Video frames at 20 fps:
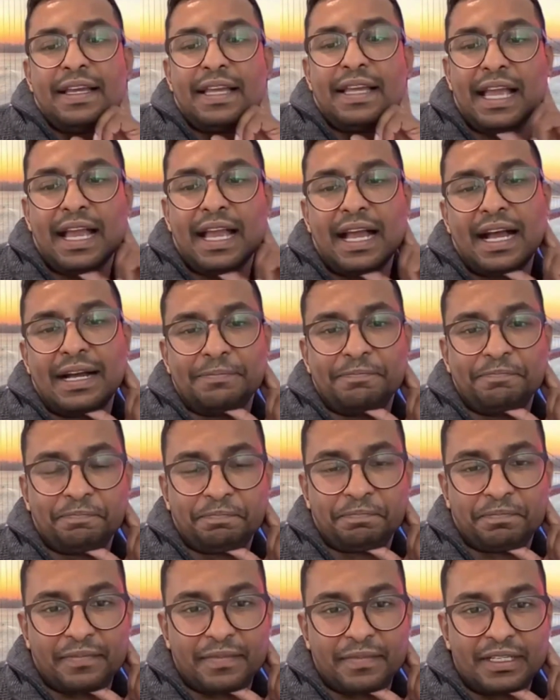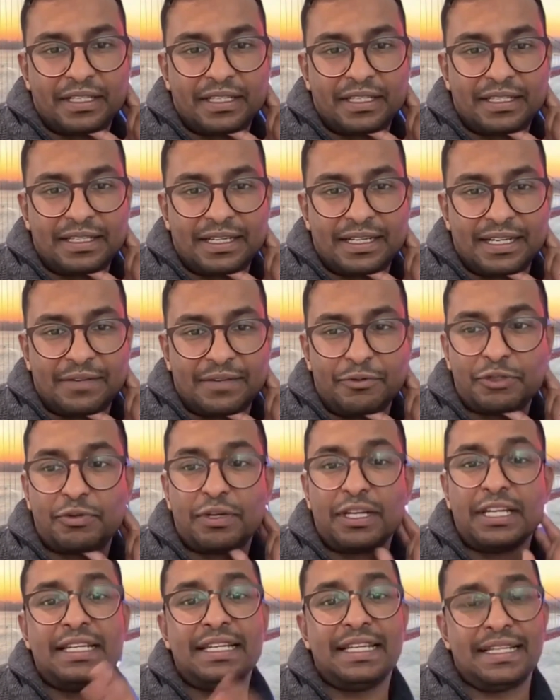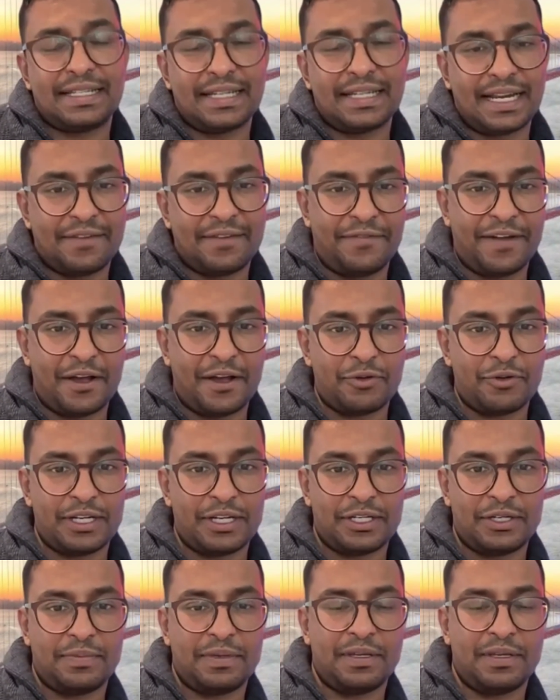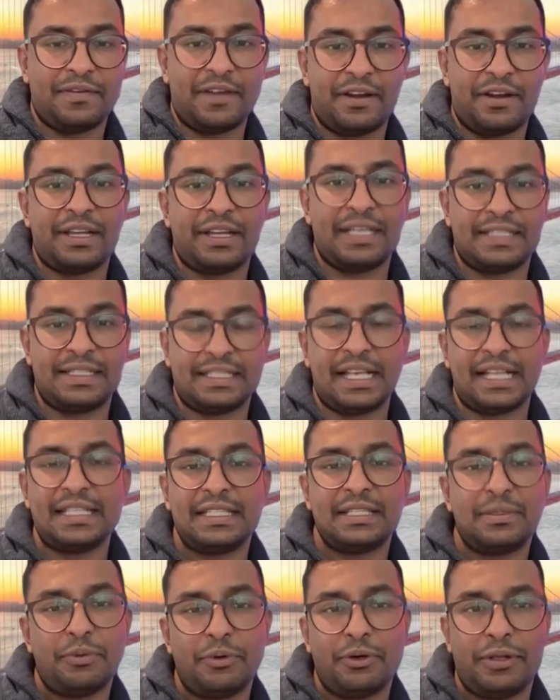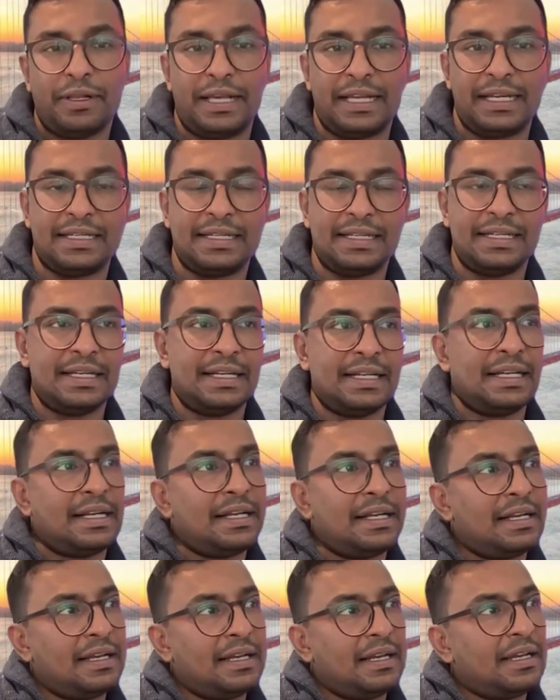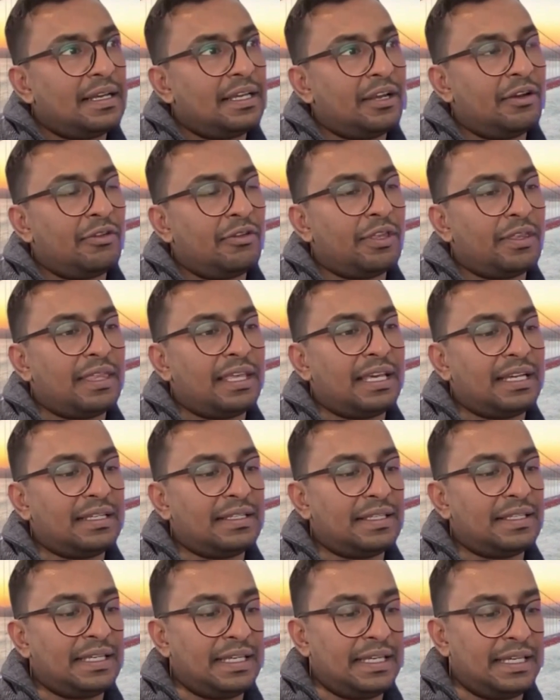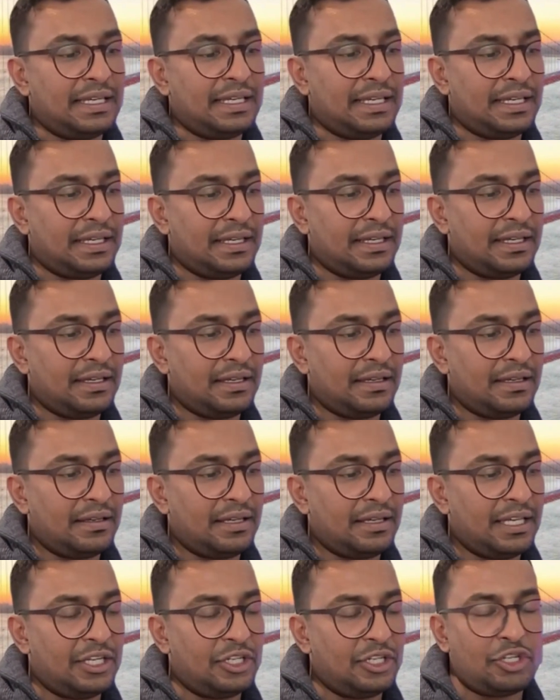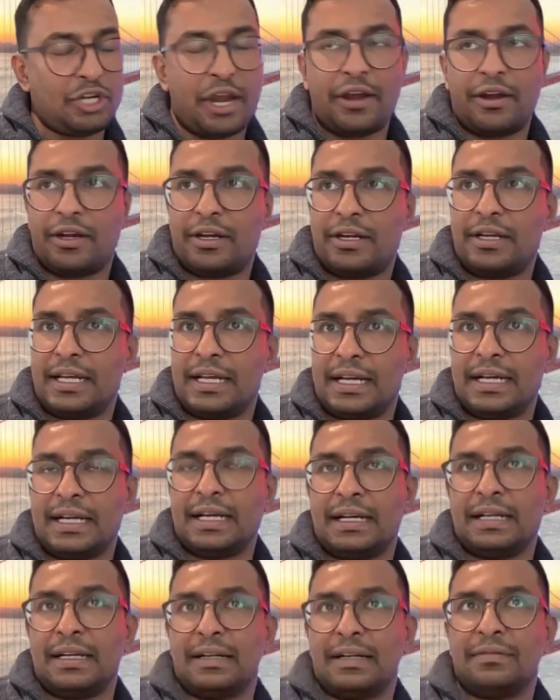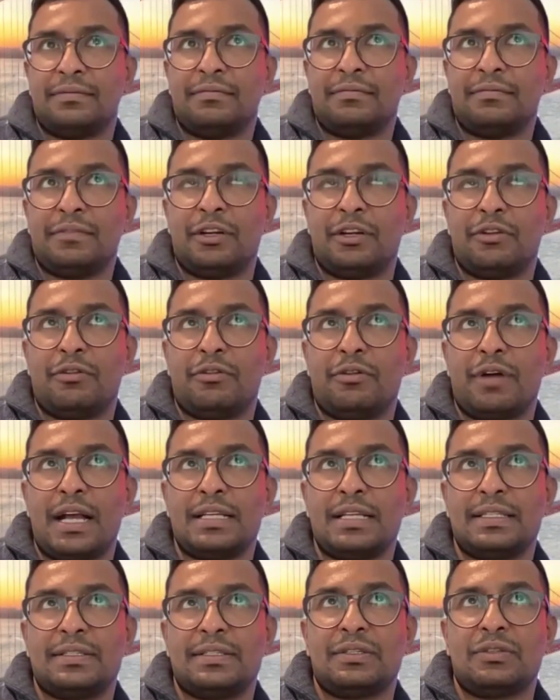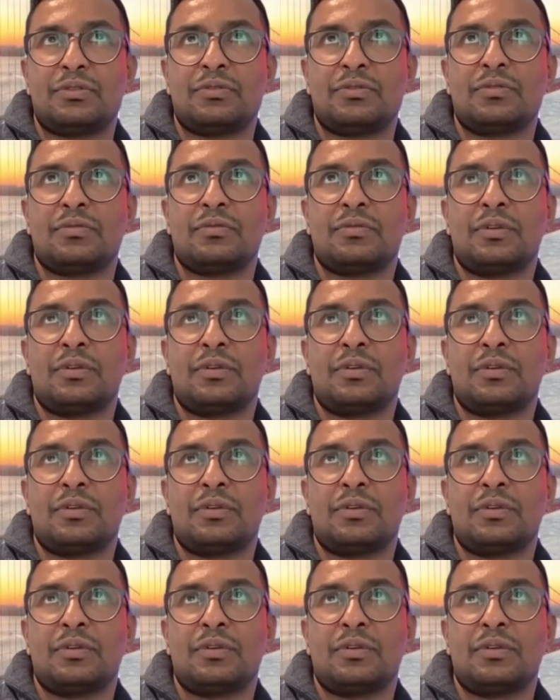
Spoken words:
Yeah, it was really neat, and I found it to be very sensible, and the things he shared, as